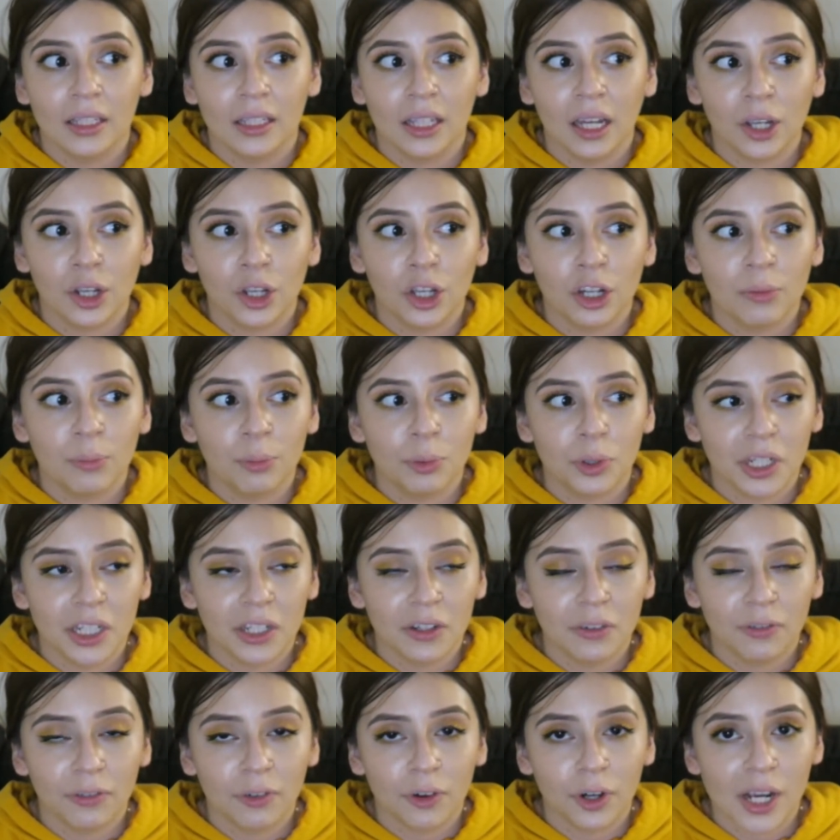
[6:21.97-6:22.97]
a good
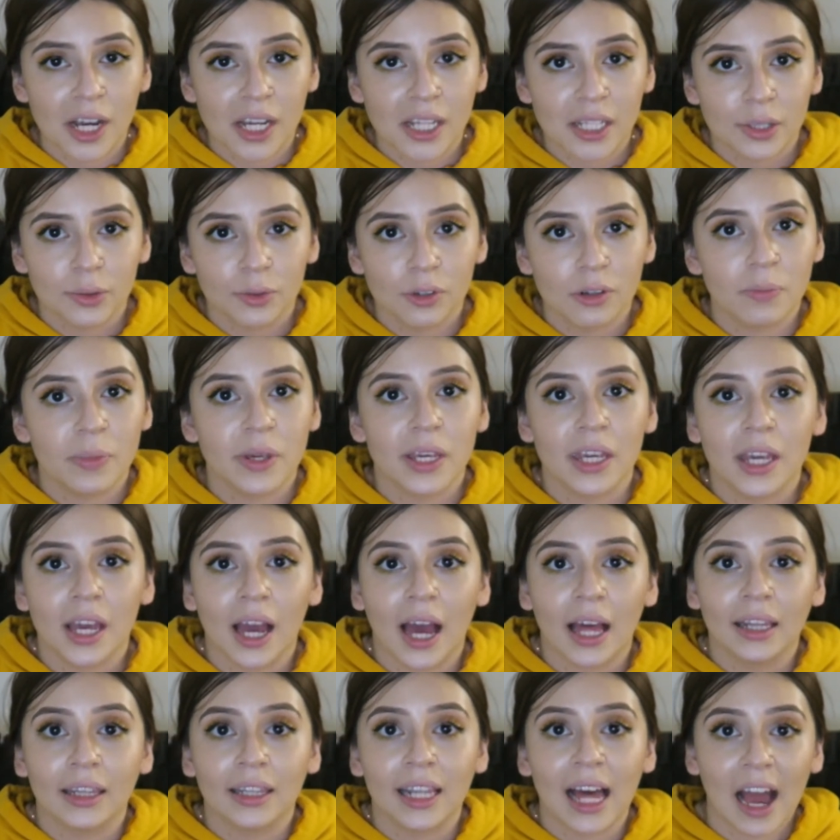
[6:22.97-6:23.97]
breed for us would be
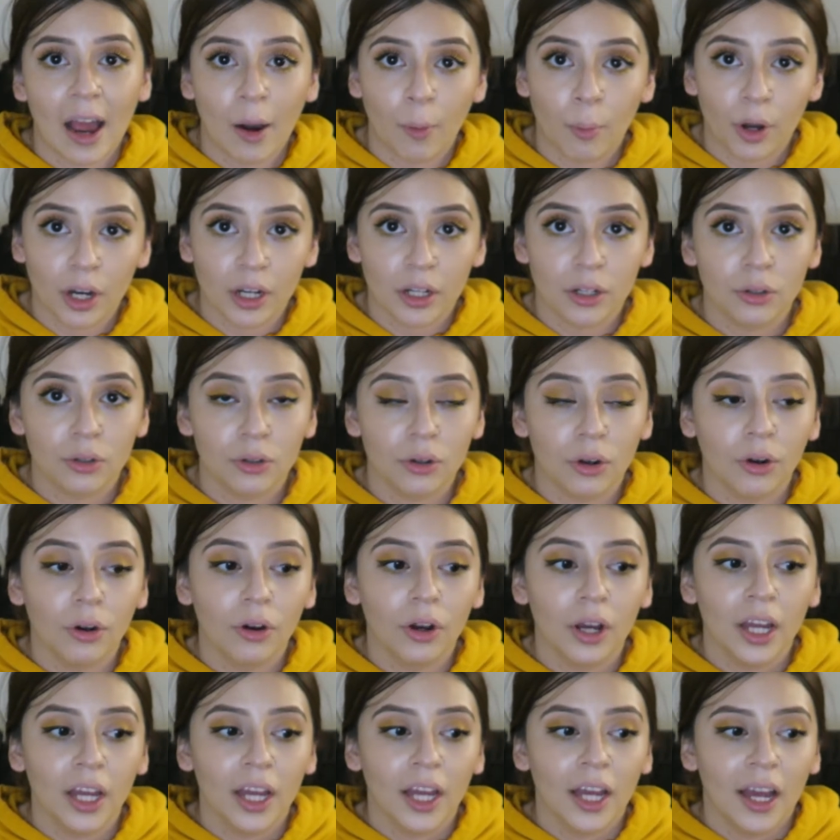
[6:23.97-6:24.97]
a
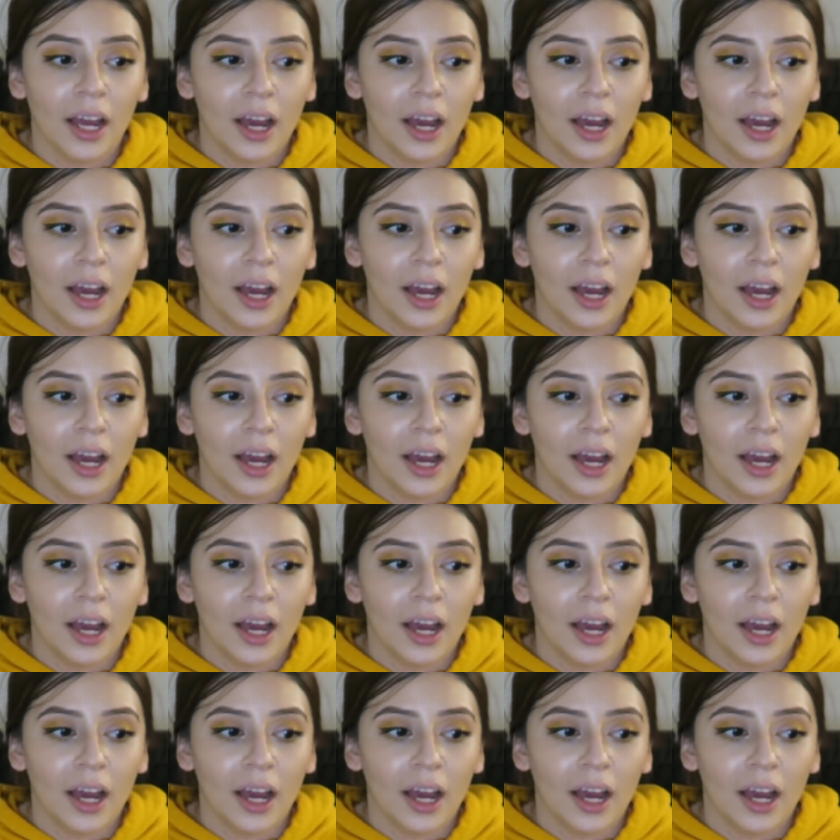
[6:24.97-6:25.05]
Labradoodle.